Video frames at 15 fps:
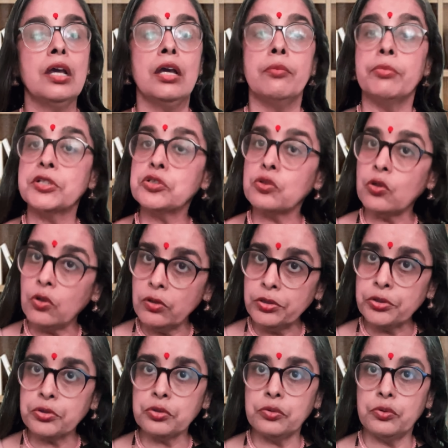but
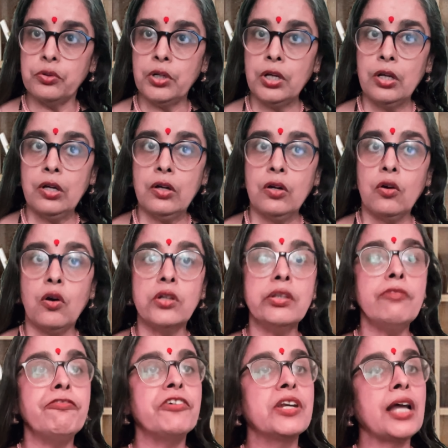also on the
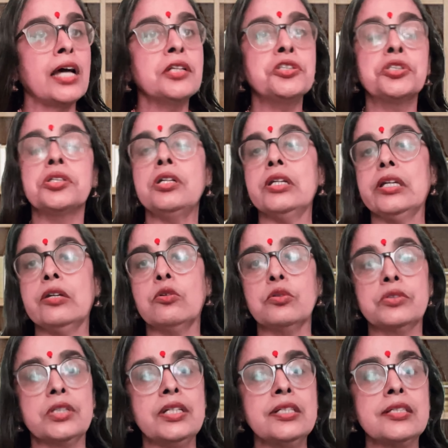financial
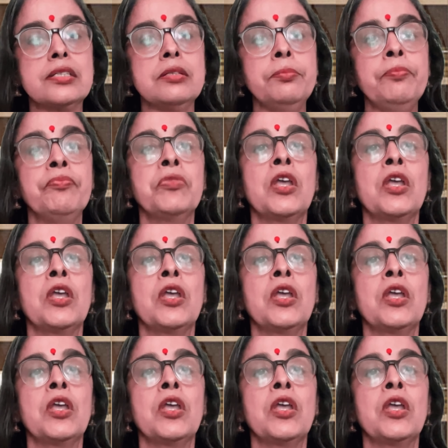ecosystem